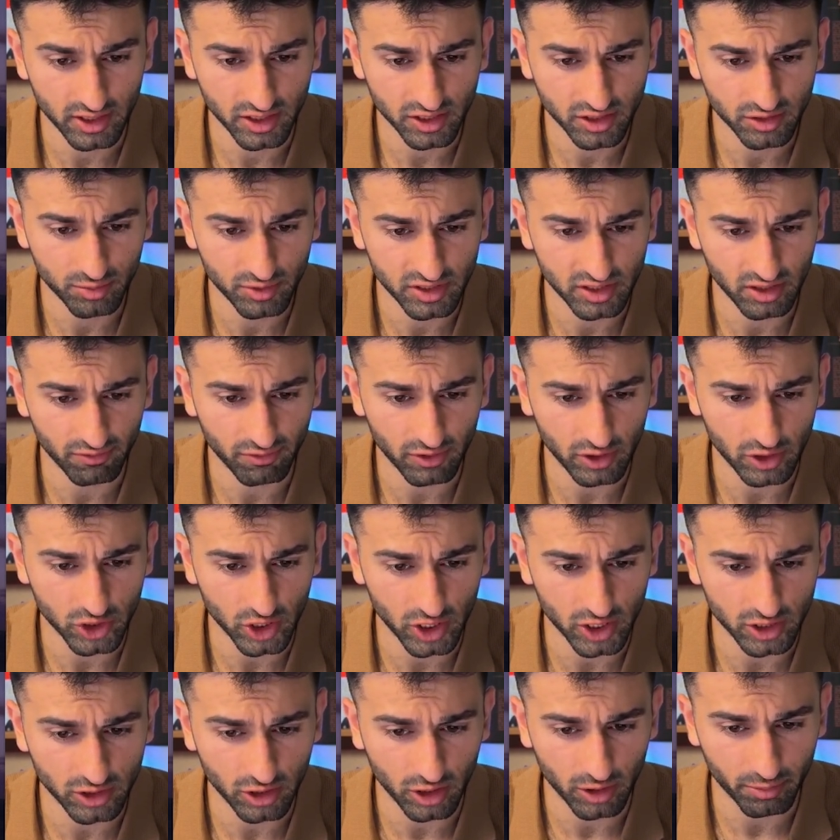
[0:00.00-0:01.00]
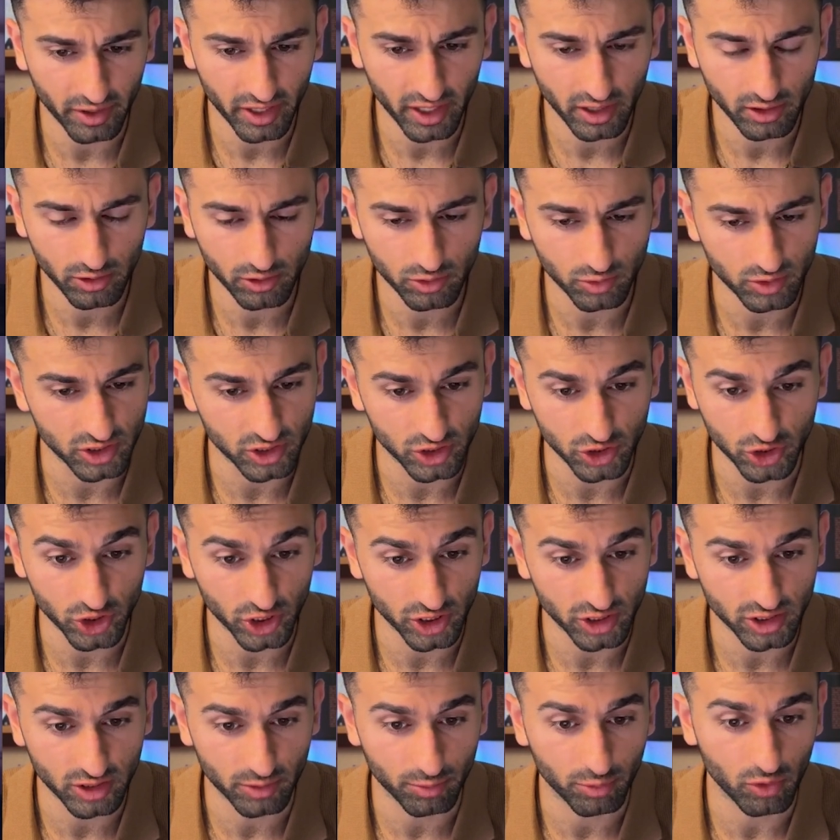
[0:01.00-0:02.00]
this specific JSON payload, which is
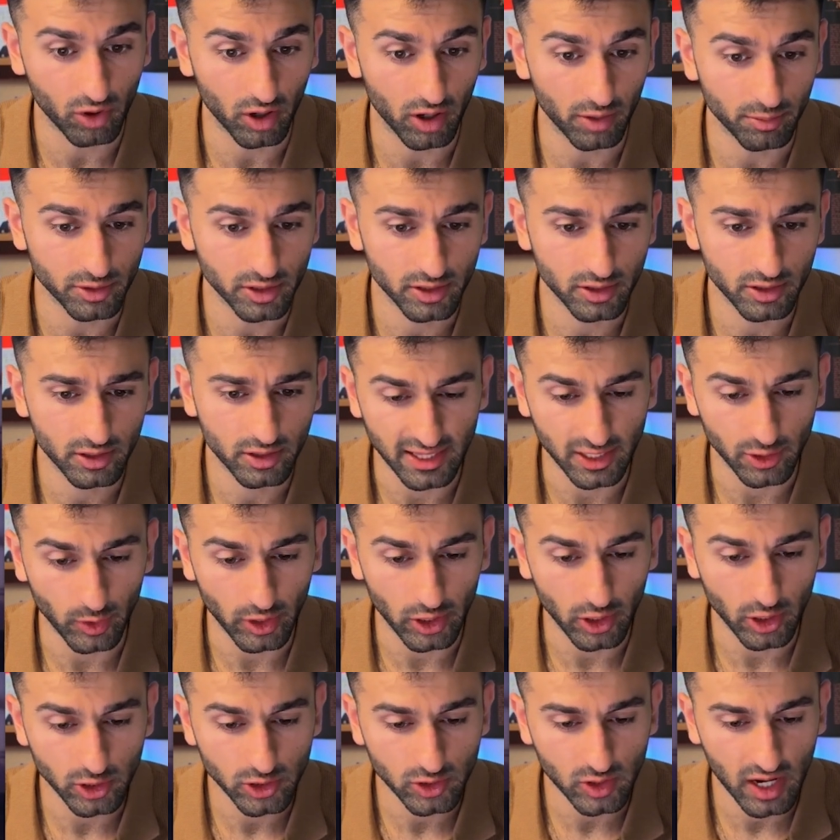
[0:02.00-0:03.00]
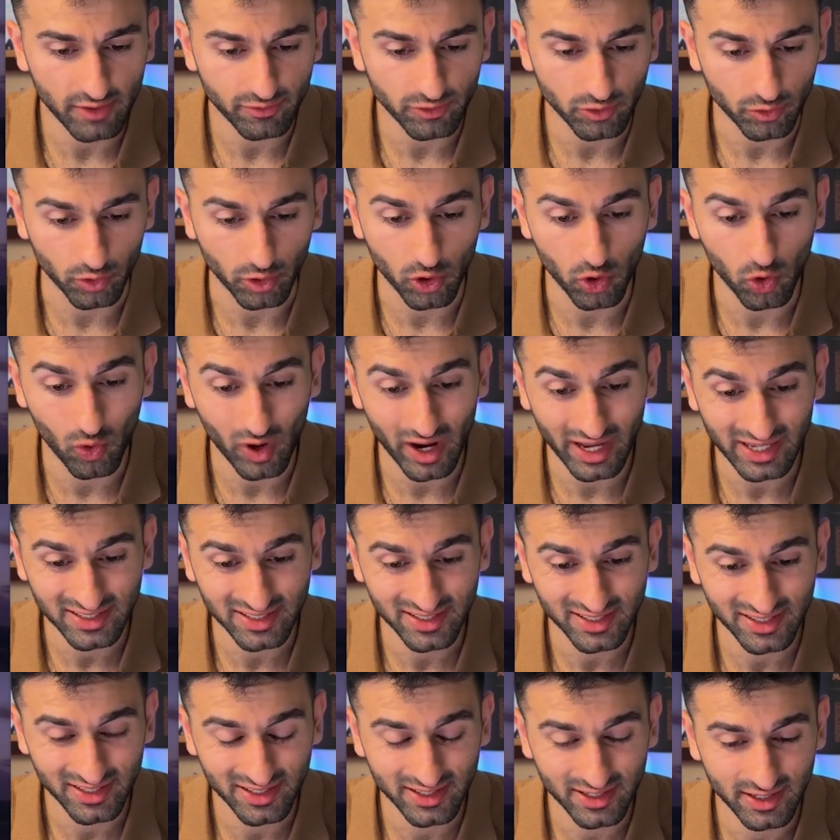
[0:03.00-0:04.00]
just the prompt. And then we also have to
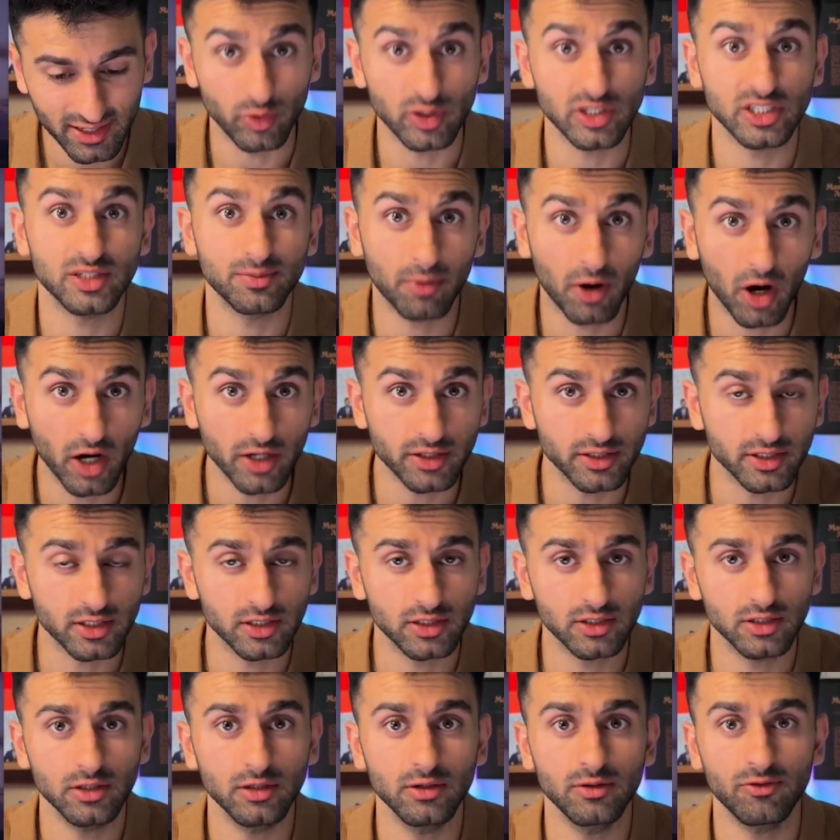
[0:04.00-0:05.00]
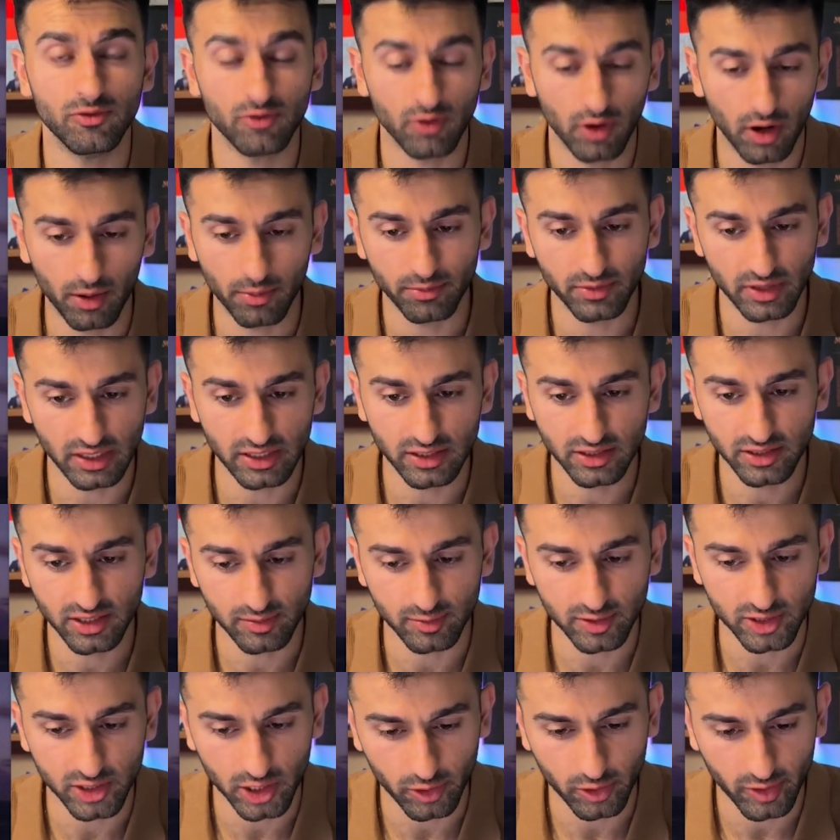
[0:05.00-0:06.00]
request the response from this
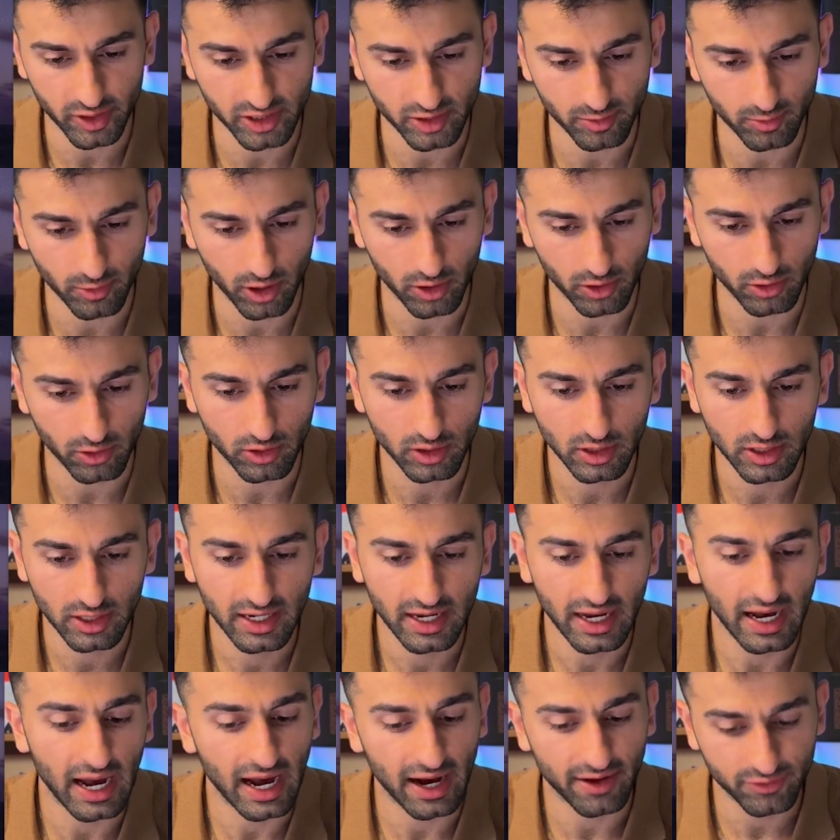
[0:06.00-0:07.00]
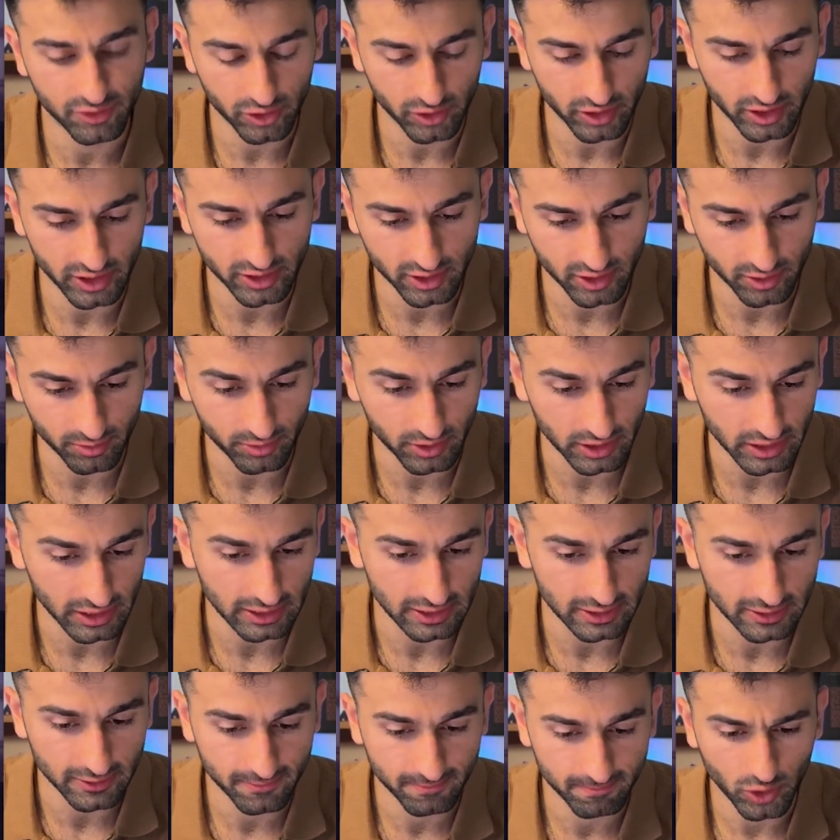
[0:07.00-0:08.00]
image generation model after it's
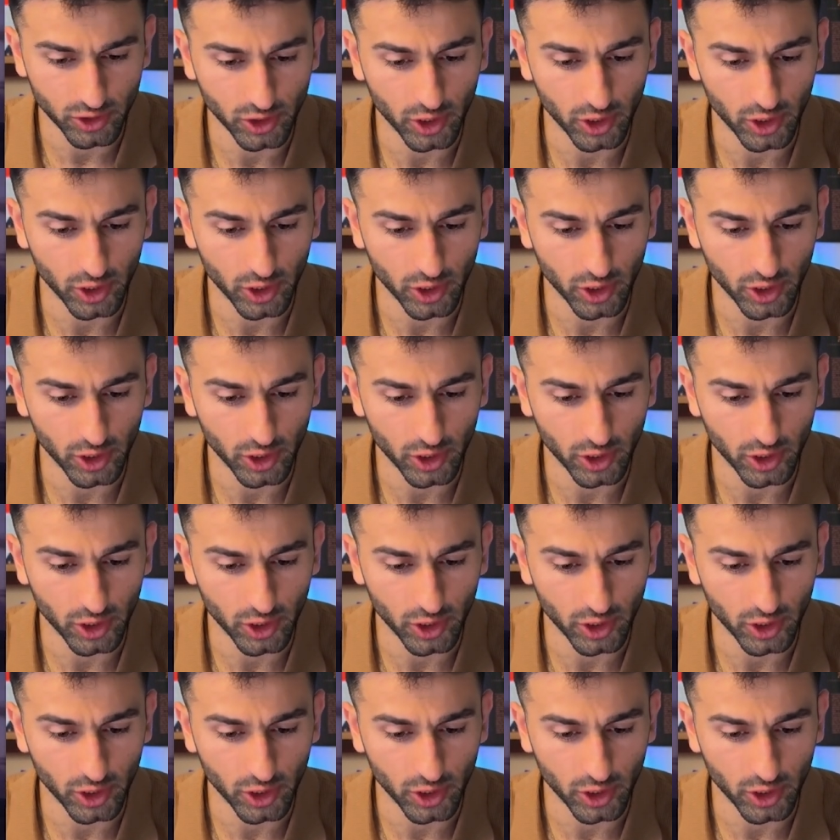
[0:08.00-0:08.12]
completed.